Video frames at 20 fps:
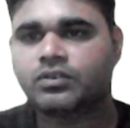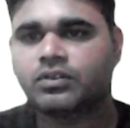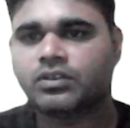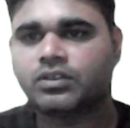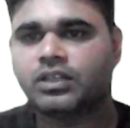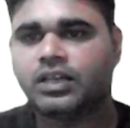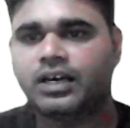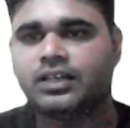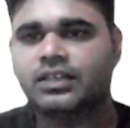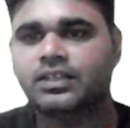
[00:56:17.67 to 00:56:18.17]

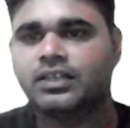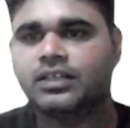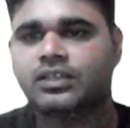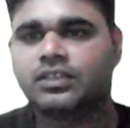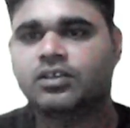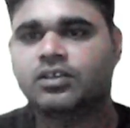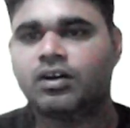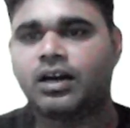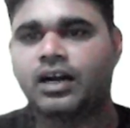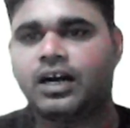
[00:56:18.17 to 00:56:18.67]

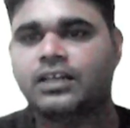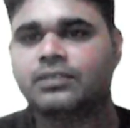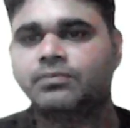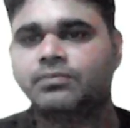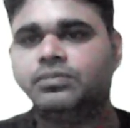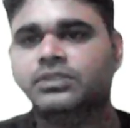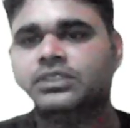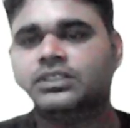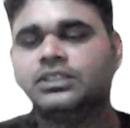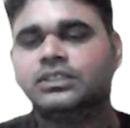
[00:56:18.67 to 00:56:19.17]
than the
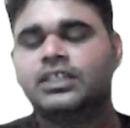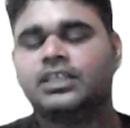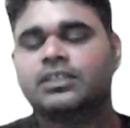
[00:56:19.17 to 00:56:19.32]
RBC. That